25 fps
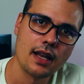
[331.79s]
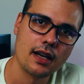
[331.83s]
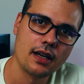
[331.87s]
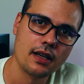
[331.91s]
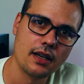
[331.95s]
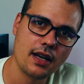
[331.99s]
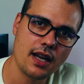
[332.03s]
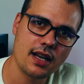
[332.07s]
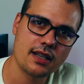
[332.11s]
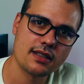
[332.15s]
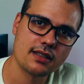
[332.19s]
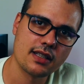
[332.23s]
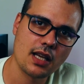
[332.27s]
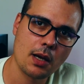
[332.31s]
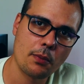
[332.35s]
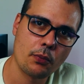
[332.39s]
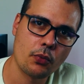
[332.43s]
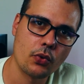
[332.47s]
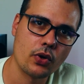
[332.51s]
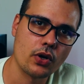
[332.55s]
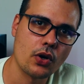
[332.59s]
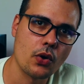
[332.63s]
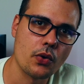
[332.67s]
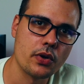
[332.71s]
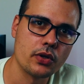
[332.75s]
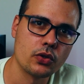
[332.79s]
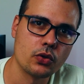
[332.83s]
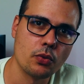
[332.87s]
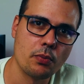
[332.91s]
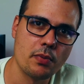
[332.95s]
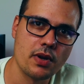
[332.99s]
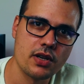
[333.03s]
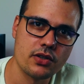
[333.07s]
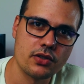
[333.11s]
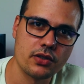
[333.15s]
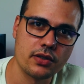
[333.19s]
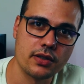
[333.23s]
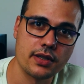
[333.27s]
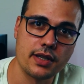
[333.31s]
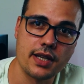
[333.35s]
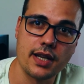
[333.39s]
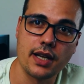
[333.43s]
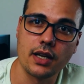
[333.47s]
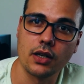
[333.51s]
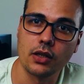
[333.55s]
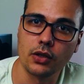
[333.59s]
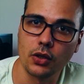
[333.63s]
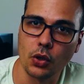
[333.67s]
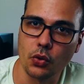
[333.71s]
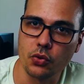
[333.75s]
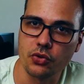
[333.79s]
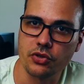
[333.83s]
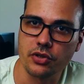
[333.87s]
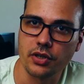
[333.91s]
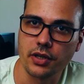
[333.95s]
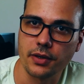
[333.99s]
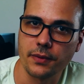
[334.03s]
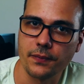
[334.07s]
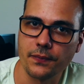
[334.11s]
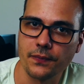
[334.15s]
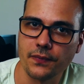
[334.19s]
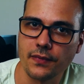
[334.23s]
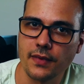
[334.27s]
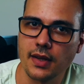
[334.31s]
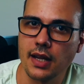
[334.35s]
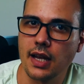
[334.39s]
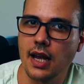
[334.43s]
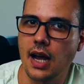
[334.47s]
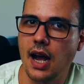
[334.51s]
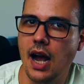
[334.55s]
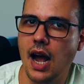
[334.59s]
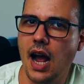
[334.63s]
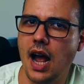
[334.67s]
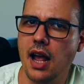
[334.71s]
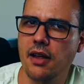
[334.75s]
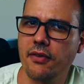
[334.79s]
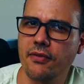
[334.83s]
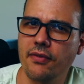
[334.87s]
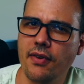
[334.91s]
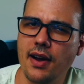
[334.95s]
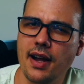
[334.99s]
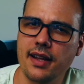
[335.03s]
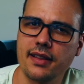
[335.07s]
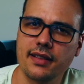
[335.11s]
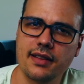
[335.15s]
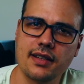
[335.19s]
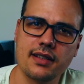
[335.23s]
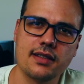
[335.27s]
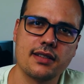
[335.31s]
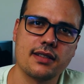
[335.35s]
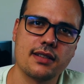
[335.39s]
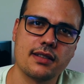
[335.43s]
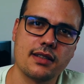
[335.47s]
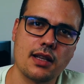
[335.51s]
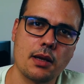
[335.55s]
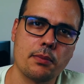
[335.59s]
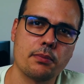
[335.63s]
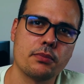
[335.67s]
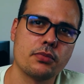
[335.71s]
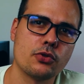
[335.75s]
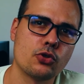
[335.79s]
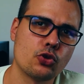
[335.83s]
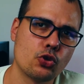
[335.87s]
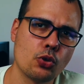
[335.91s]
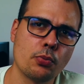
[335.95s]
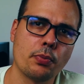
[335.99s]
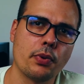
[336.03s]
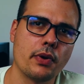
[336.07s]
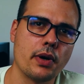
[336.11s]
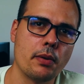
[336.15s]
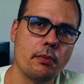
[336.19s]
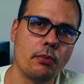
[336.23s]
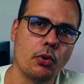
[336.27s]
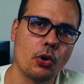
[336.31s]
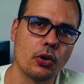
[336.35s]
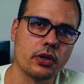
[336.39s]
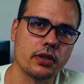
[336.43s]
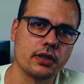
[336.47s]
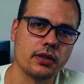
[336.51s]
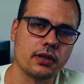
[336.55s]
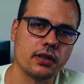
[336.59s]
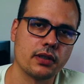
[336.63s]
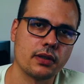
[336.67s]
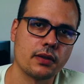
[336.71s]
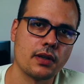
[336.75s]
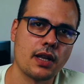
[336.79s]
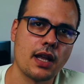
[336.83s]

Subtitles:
Next up, we're going to measure the enclosure. I find this step super important.